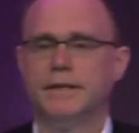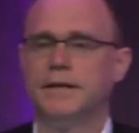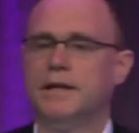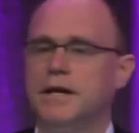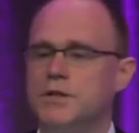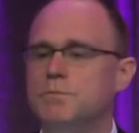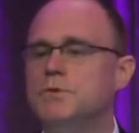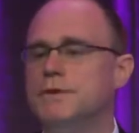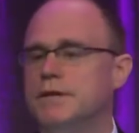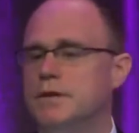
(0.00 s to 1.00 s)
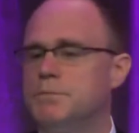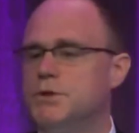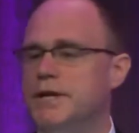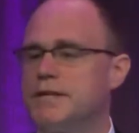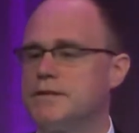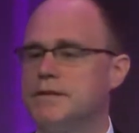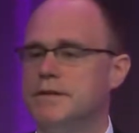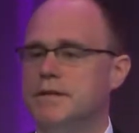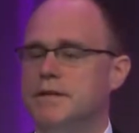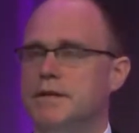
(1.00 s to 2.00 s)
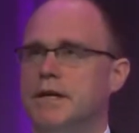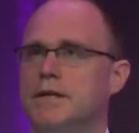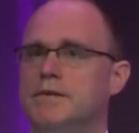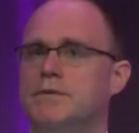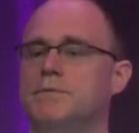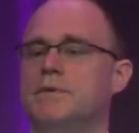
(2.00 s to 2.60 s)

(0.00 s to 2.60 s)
large moving objects, and that